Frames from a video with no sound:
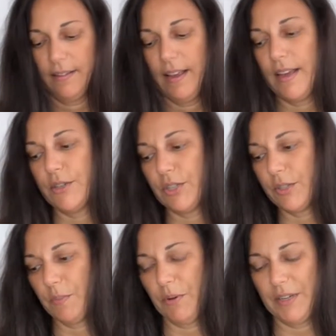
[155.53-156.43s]
Angel
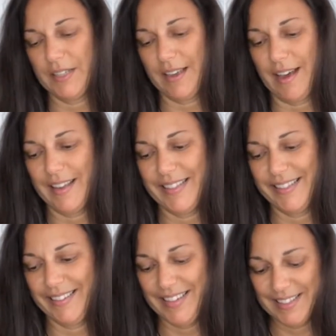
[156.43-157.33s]
Spirits Guides,
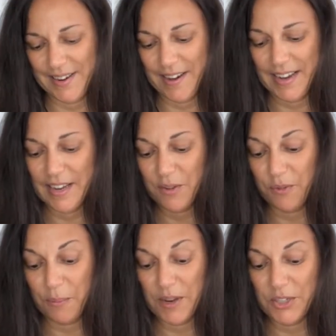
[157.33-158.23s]
is there any
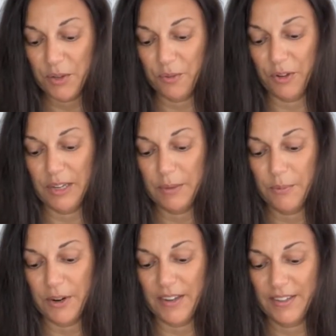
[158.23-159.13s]
information for
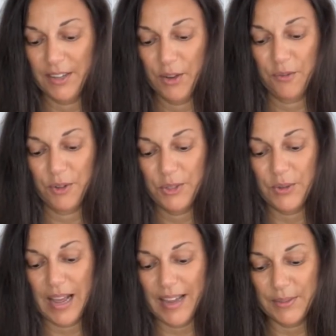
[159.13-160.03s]
Libra for
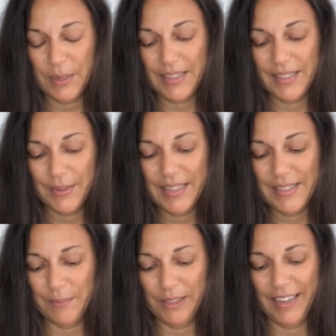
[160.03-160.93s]
July
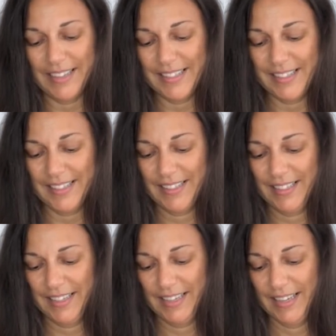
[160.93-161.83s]
2020, please?
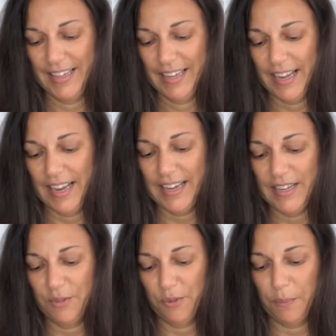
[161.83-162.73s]
Any
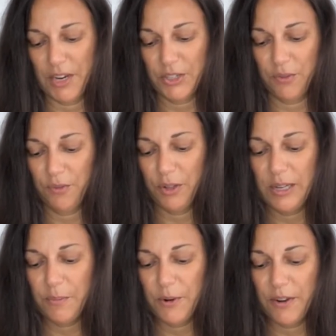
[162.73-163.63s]
information for
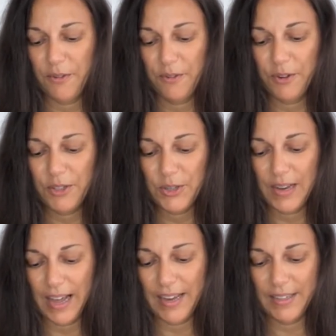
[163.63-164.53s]
Libra for
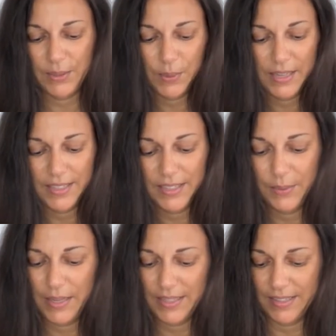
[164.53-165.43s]
July
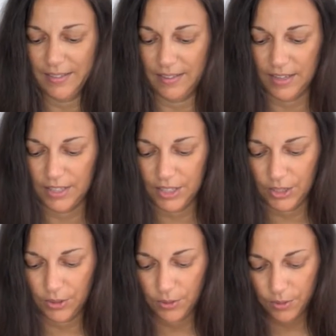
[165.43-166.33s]
2020? Thank
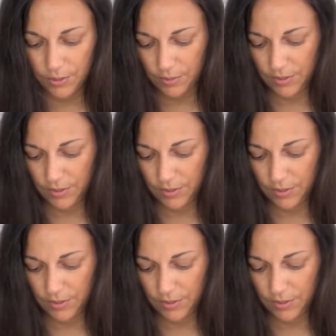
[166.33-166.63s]
you.